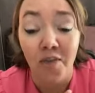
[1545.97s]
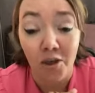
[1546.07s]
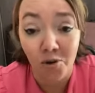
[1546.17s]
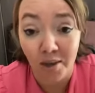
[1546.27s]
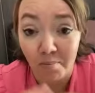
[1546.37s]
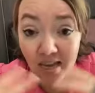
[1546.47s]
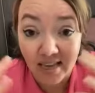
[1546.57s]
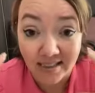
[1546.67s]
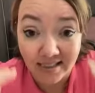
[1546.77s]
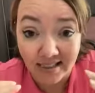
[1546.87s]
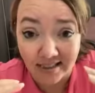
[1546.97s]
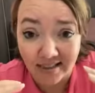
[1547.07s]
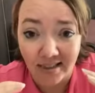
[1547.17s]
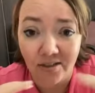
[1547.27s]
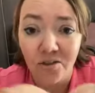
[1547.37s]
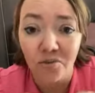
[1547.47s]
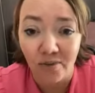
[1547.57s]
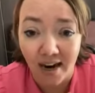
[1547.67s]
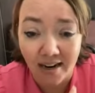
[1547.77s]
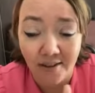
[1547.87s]
so that you can be consistent,
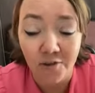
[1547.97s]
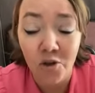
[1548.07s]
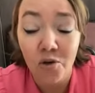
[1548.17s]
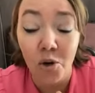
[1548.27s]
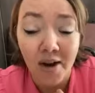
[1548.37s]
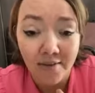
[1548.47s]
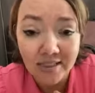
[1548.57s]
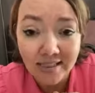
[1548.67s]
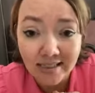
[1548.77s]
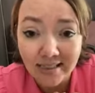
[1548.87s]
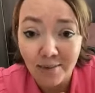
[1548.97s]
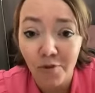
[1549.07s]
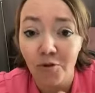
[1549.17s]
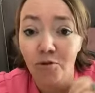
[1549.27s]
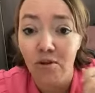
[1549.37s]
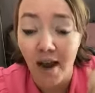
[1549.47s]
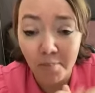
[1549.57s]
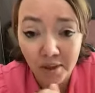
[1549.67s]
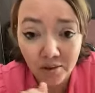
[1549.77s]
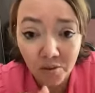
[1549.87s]
right? If you don't have a system, if you do
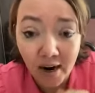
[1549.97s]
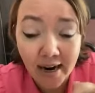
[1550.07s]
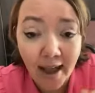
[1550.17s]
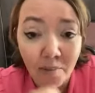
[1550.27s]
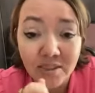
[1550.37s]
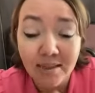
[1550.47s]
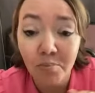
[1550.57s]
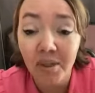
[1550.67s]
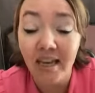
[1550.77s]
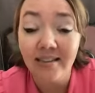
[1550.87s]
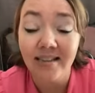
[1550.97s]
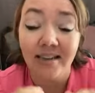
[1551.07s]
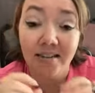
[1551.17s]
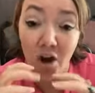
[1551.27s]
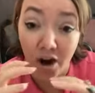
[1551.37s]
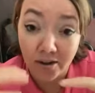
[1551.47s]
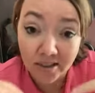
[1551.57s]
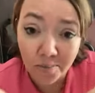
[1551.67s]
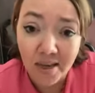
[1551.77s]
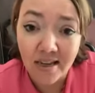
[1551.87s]
not build the right habits in place, it is
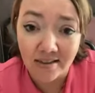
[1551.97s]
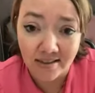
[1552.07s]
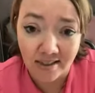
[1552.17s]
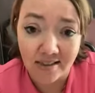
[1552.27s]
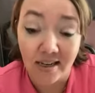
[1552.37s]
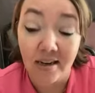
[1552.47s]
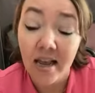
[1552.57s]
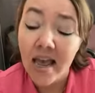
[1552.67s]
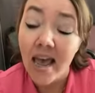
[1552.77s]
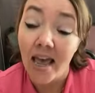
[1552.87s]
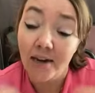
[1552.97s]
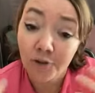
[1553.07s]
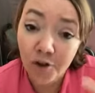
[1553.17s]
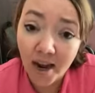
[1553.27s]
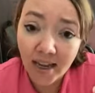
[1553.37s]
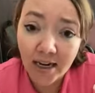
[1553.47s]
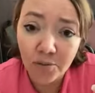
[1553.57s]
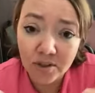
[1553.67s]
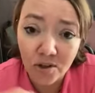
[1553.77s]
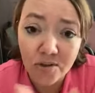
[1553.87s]
hard to be consistent. And if you're not getting
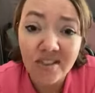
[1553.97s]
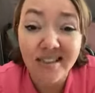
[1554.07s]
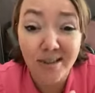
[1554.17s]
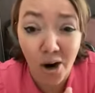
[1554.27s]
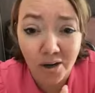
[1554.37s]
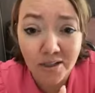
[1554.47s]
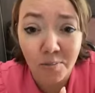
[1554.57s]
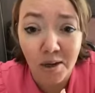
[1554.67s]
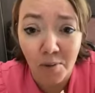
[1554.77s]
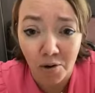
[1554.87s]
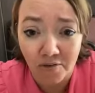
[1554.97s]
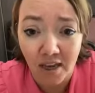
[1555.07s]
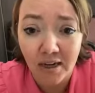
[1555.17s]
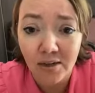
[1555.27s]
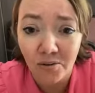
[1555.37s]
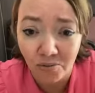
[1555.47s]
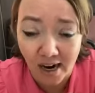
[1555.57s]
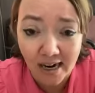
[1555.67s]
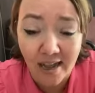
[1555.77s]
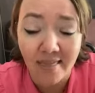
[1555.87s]
results, it's hard to be motivated,
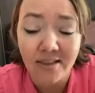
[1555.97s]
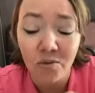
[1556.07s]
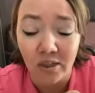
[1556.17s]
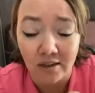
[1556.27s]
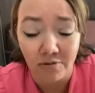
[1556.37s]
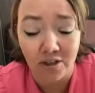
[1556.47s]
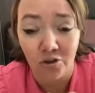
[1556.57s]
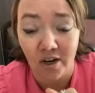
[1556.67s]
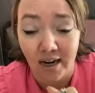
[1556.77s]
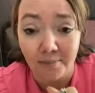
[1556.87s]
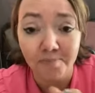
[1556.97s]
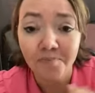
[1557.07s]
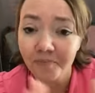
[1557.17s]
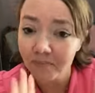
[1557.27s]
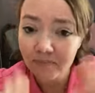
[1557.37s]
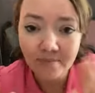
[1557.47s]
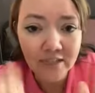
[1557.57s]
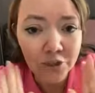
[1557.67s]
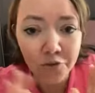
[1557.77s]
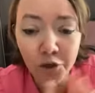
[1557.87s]
right? And that's really frustrating.
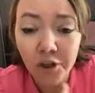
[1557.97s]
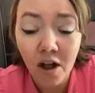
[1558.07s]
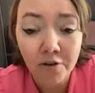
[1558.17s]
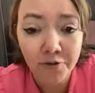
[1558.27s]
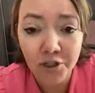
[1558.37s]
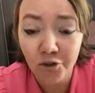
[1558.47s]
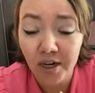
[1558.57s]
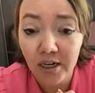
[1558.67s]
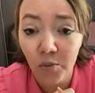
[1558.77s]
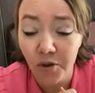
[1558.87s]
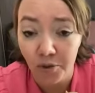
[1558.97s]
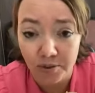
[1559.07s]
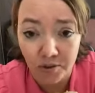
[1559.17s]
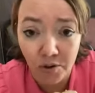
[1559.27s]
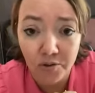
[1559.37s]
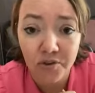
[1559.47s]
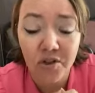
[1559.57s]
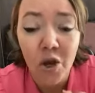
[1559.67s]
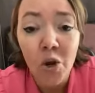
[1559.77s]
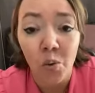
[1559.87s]
So if you're at all frustrated with your results,